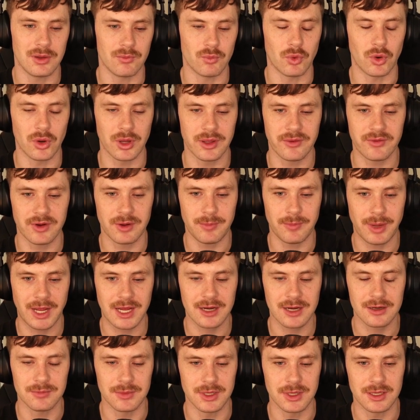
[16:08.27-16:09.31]
even impact
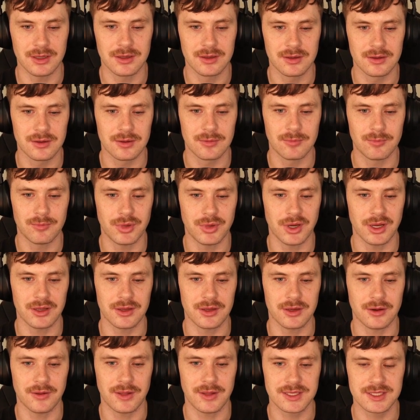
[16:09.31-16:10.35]
me, but you
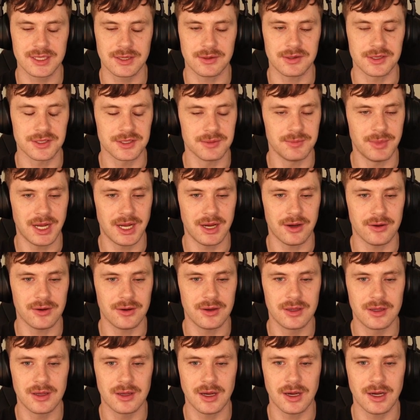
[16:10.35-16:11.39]
know, that's not what it's about.
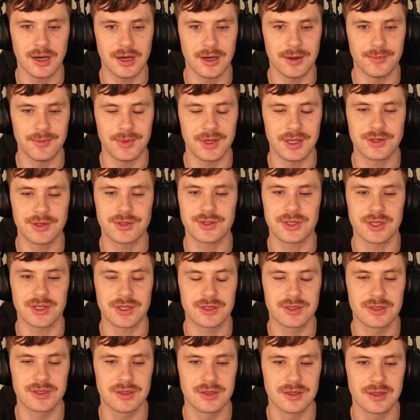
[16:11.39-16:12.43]
It's
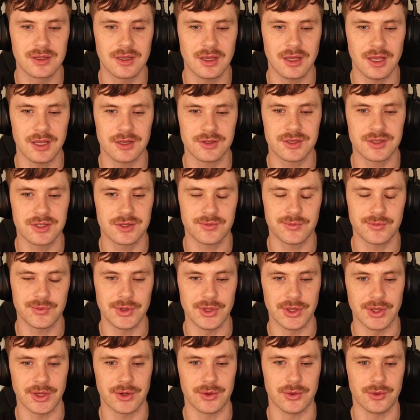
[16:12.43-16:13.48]
just
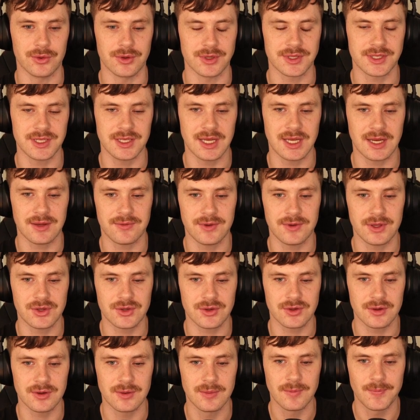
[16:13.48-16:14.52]
really cool to see that
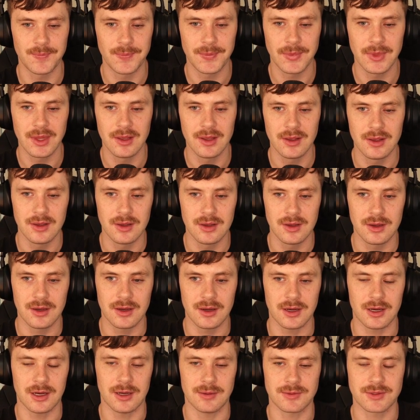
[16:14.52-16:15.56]
feature.
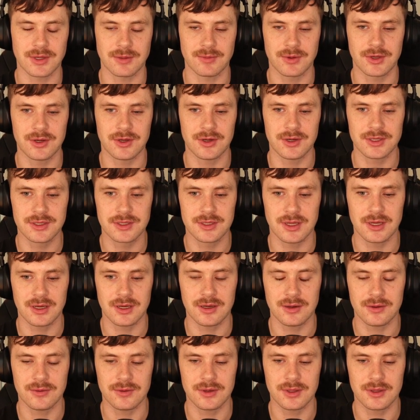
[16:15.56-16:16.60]
So I'm curious
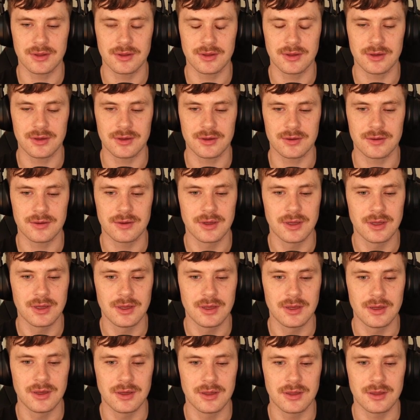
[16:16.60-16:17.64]
what, you know,
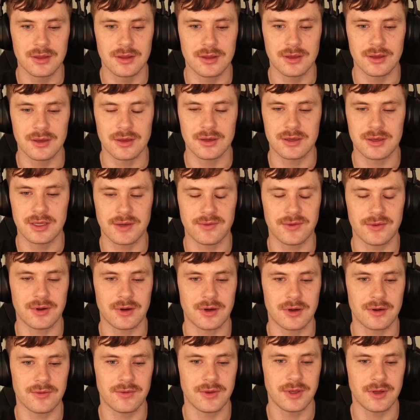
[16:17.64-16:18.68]
the deaf and hard
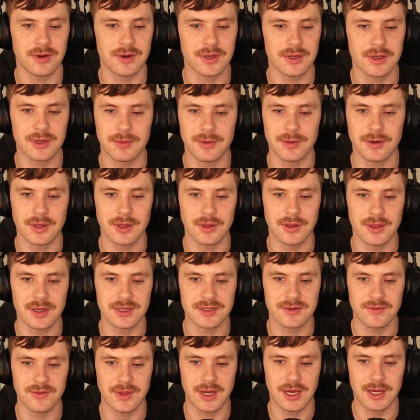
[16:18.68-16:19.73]
of hearing community thinks
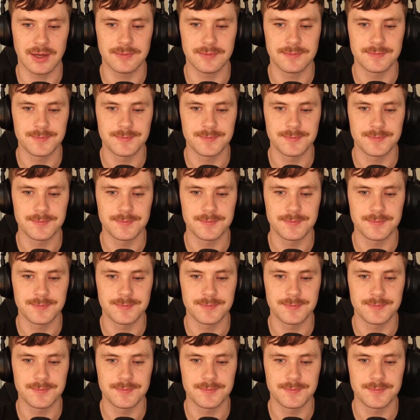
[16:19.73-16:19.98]
of that.